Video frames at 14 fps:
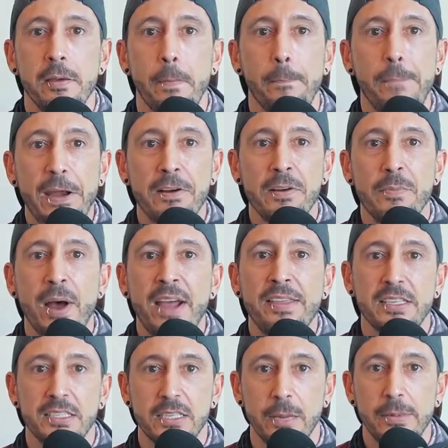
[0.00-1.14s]
Bear in mind
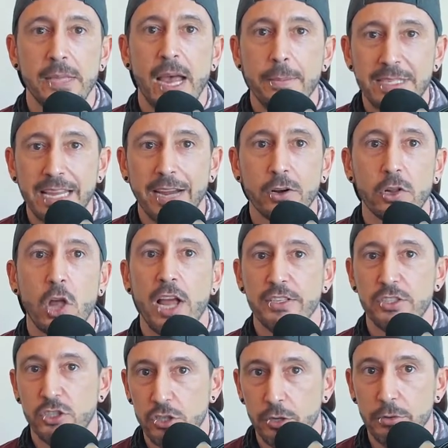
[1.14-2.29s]
that sometimes airlines
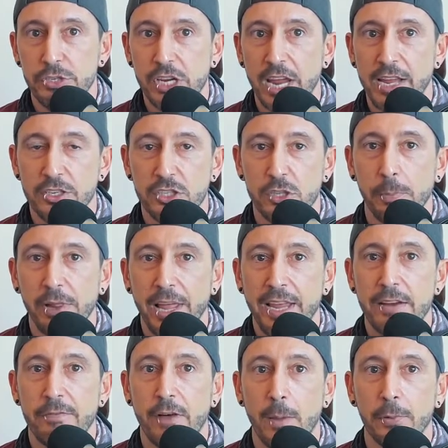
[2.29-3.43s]
do change the plane
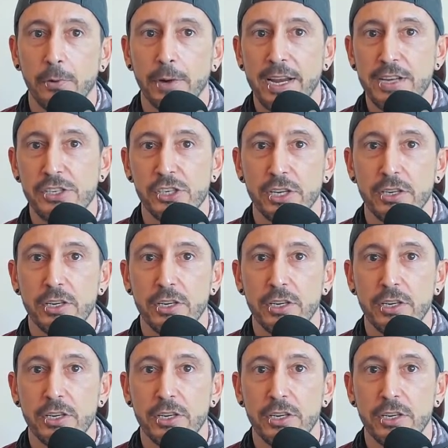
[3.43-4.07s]
of operation,